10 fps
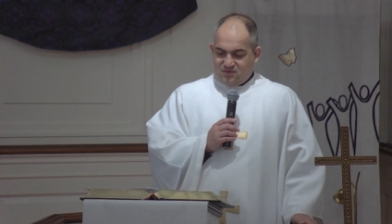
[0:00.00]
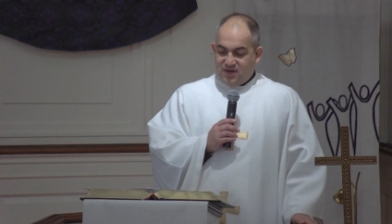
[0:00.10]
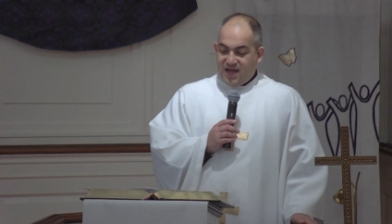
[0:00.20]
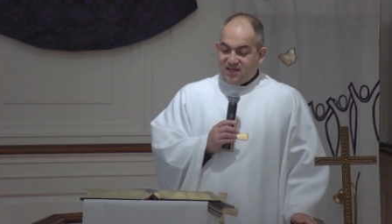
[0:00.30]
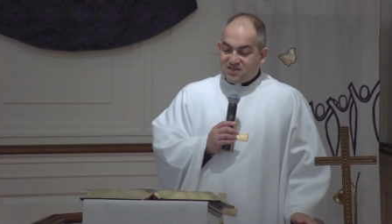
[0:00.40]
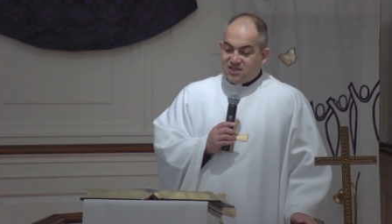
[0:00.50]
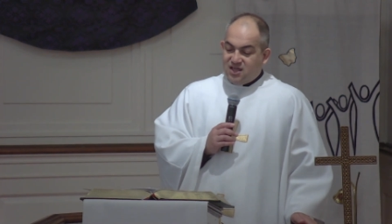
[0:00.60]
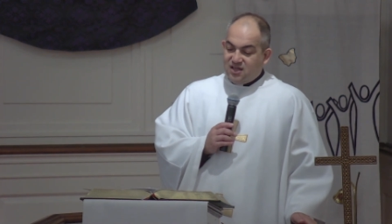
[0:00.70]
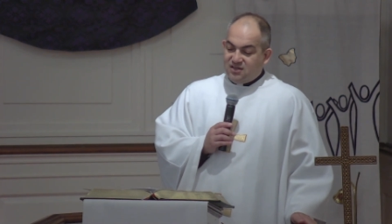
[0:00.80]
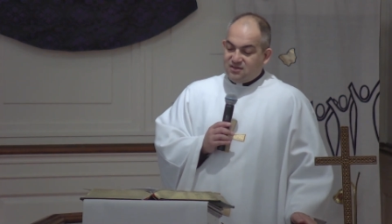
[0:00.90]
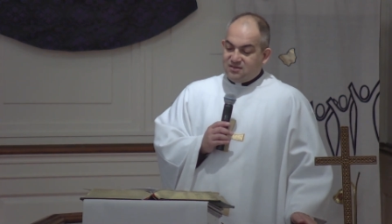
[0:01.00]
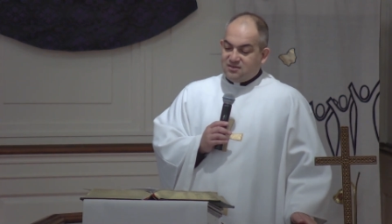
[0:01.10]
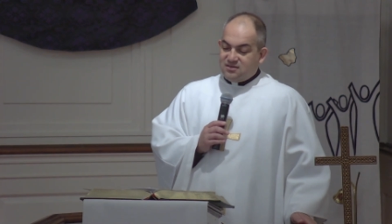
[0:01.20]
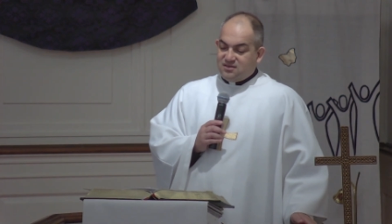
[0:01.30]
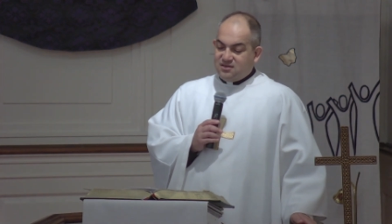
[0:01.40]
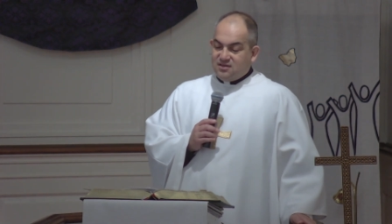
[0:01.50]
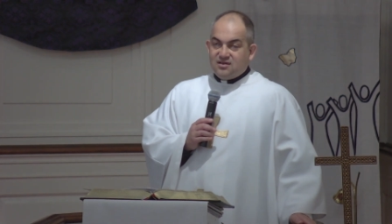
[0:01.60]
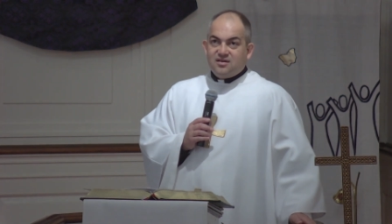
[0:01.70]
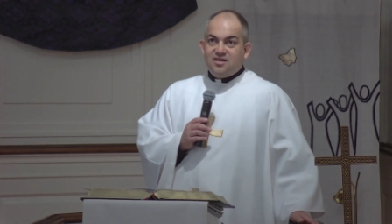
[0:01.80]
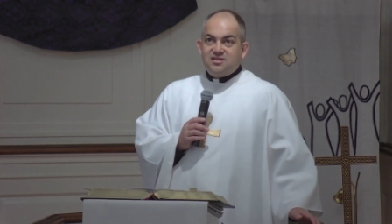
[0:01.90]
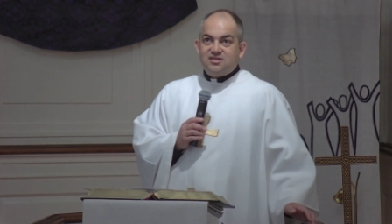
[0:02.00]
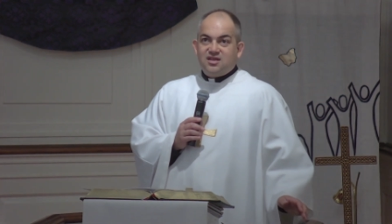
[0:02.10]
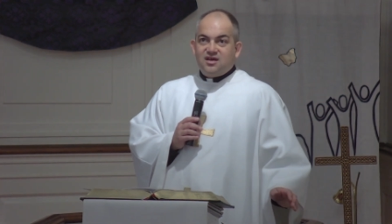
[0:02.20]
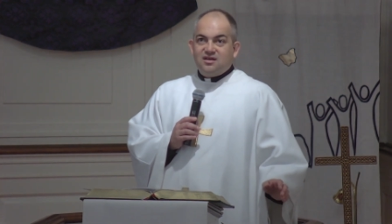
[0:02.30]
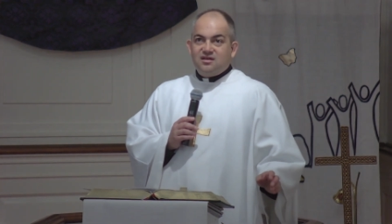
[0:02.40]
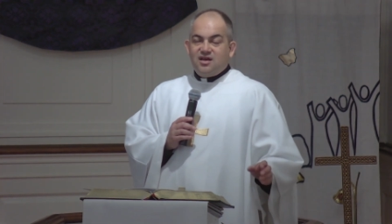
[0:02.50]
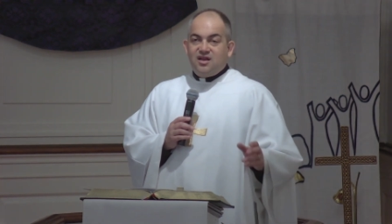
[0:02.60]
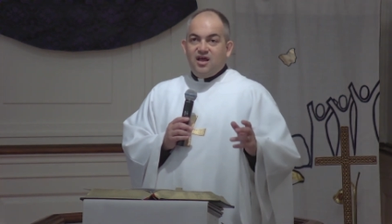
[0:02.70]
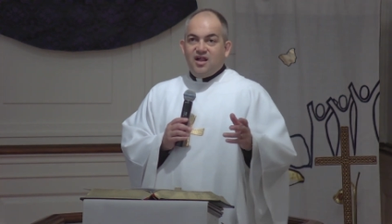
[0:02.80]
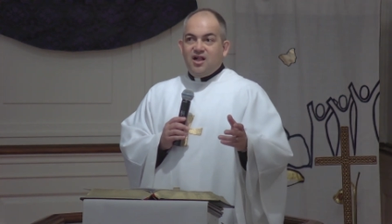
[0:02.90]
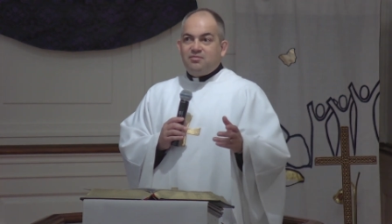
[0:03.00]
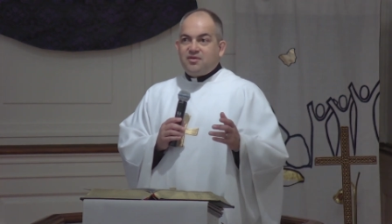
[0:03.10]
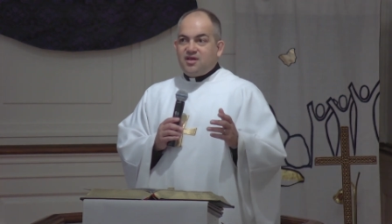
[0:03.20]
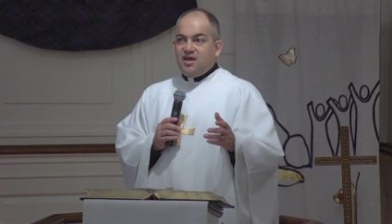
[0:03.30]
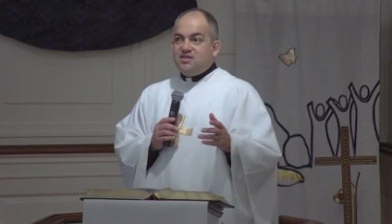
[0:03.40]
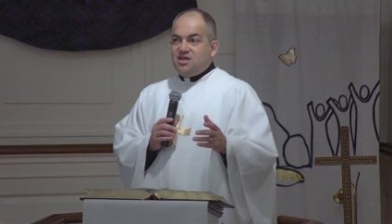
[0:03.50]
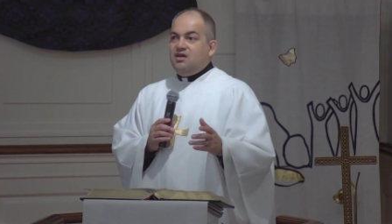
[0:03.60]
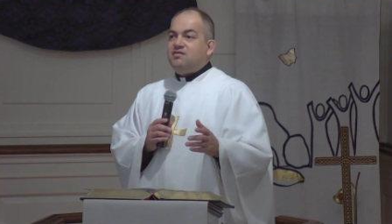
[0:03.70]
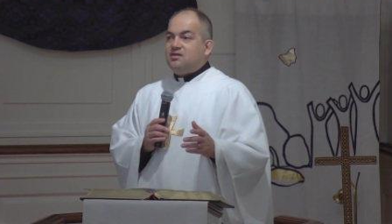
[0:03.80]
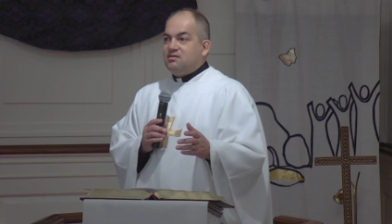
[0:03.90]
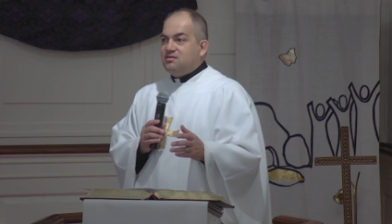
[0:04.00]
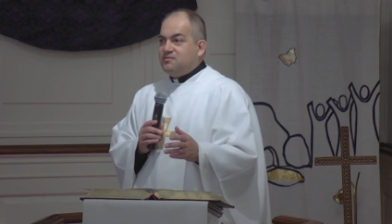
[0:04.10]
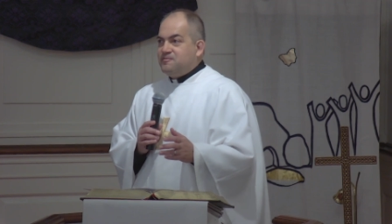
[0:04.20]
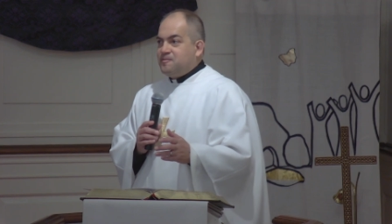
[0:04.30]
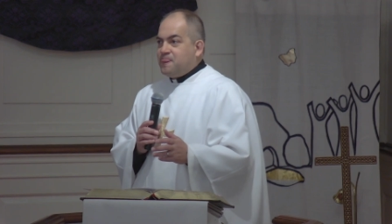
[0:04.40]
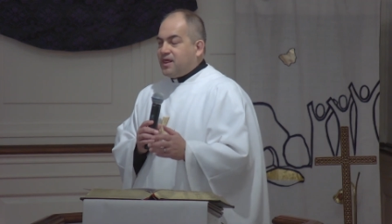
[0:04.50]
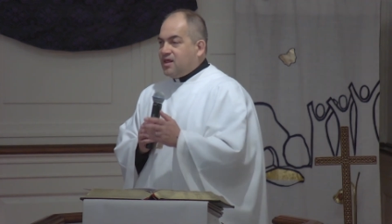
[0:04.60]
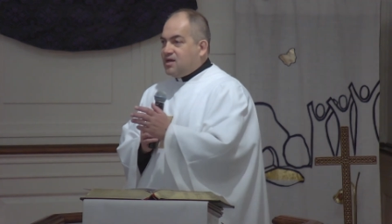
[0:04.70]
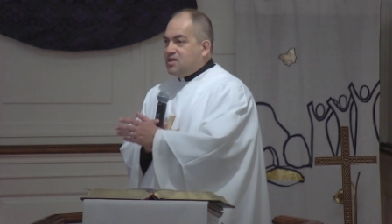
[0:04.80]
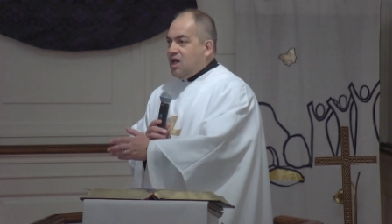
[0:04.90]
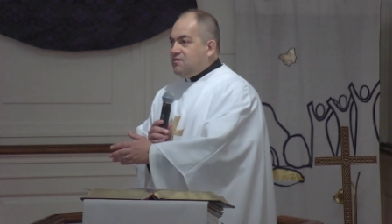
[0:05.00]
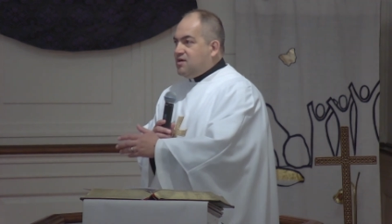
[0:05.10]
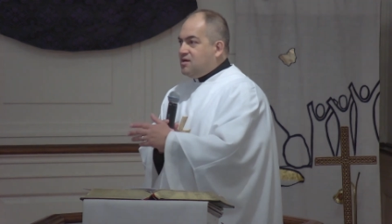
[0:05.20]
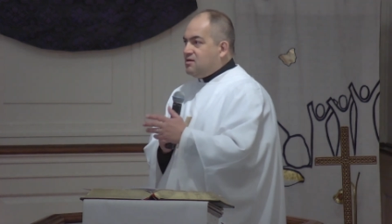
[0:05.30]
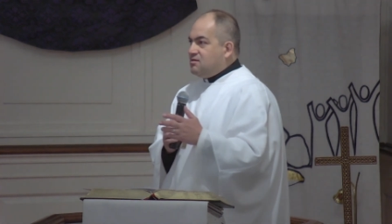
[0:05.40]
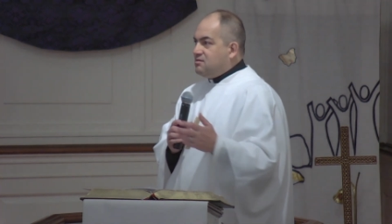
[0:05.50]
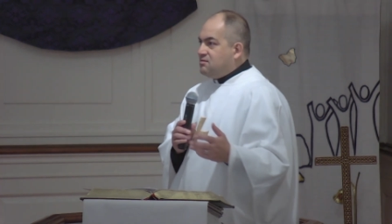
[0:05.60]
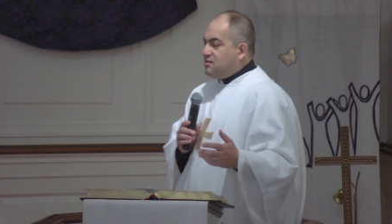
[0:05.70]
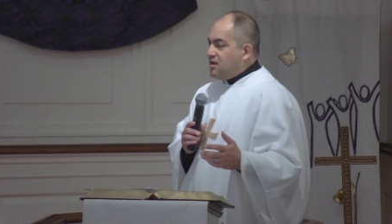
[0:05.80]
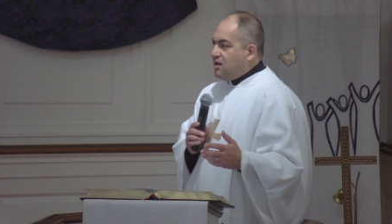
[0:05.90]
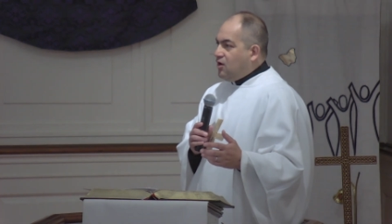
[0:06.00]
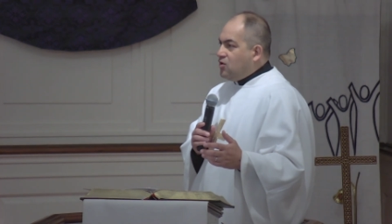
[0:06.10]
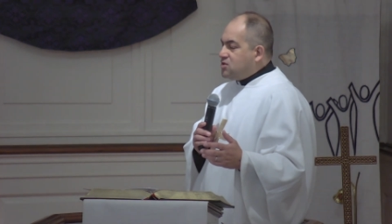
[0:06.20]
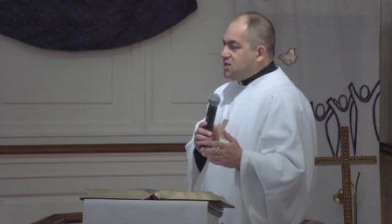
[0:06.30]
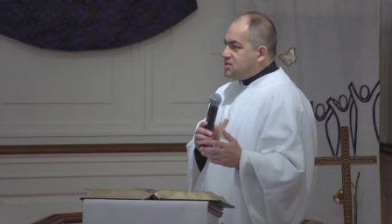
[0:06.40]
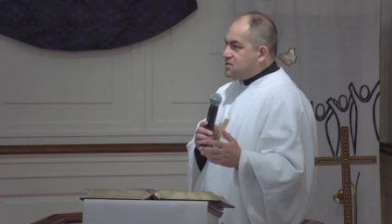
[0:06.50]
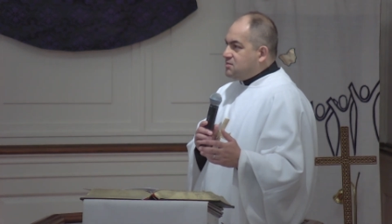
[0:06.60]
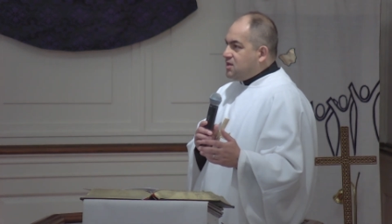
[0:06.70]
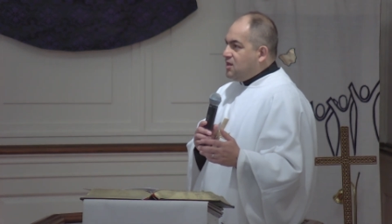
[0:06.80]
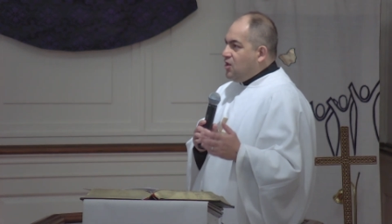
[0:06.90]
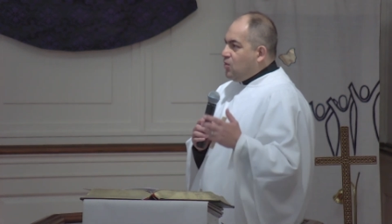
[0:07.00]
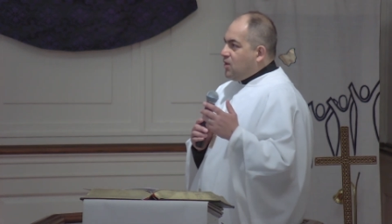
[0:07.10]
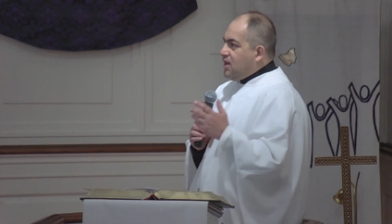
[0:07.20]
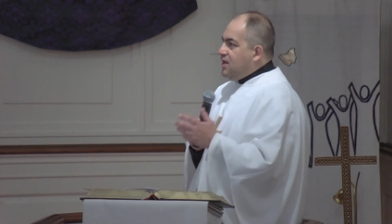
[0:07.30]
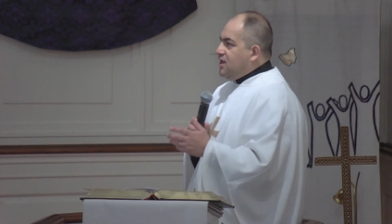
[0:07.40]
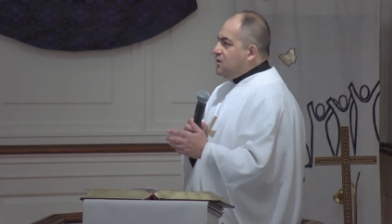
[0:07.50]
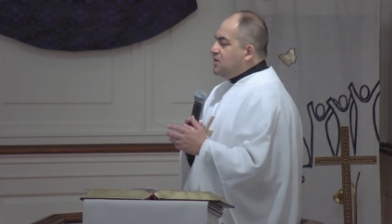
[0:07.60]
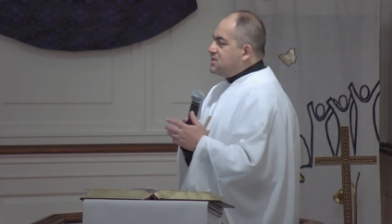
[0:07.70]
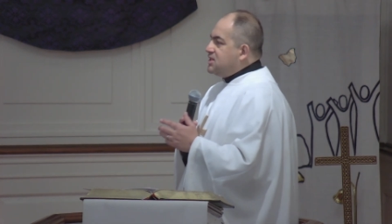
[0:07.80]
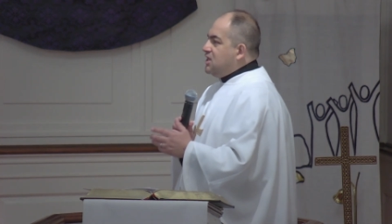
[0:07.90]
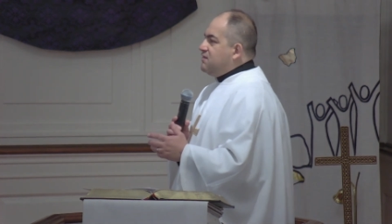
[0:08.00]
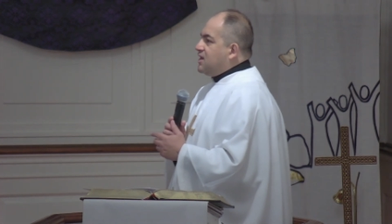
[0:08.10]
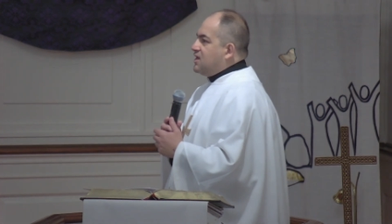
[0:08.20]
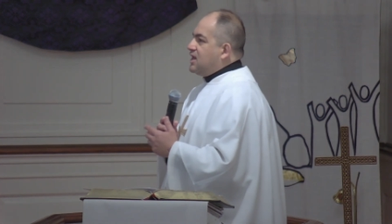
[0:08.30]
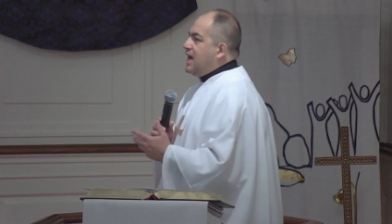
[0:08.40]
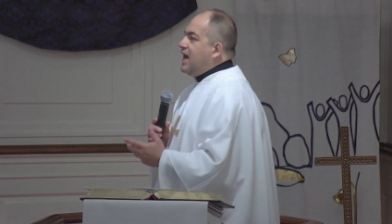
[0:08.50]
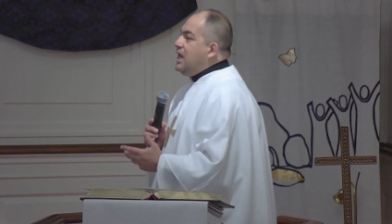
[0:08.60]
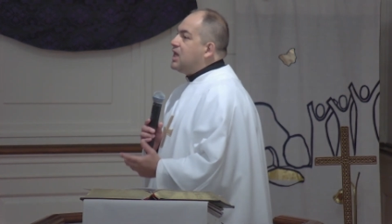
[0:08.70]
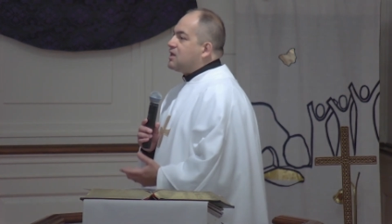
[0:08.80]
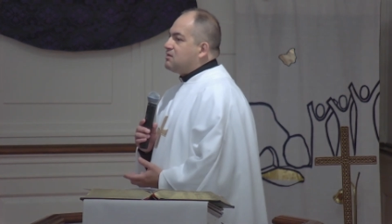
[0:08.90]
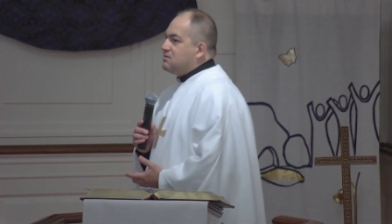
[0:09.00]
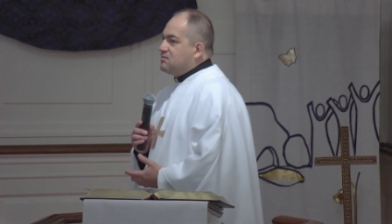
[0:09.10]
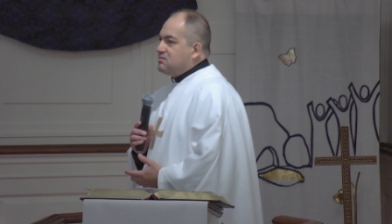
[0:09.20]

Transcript: What I can tell you is that it helped King David. King David in Old Testament, when he was living in hiding,